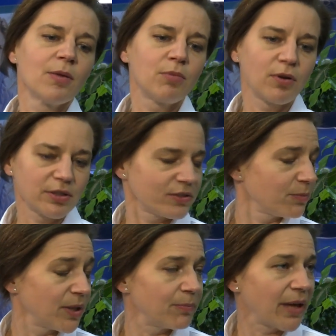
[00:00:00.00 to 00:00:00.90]

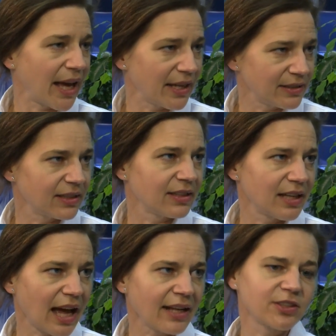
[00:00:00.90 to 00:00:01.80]
bortezomib-based
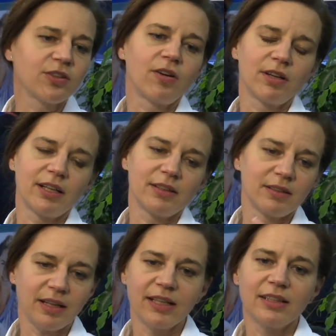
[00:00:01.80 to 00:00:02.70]
induction, or an
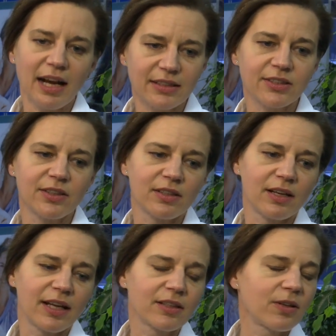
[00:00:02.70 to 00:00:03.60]

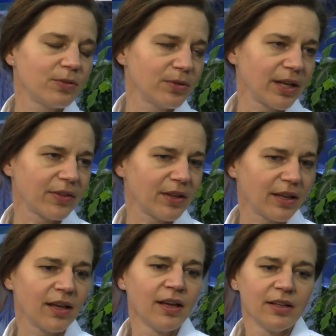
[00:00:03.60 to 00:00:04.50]
induction including
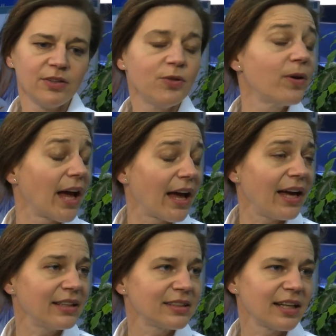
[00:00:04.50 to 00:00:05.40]
the new
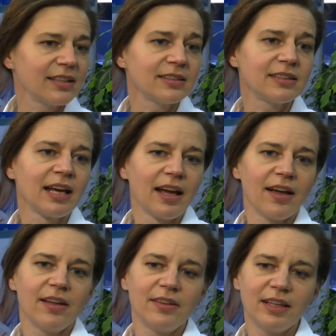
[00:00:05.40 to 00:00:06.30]
agents,
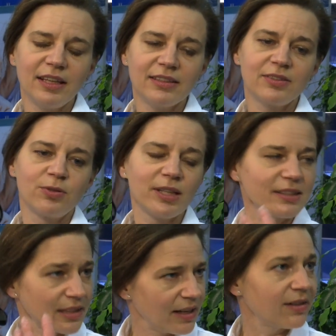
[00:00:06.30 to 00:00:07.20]
these
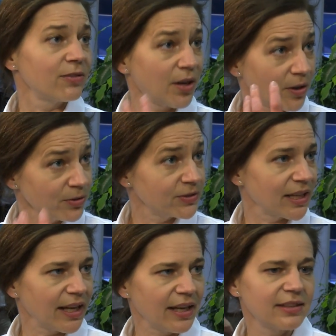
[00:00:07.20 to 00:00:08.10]

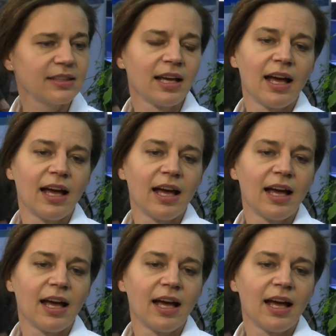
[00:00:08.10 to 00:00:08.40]
rescleroses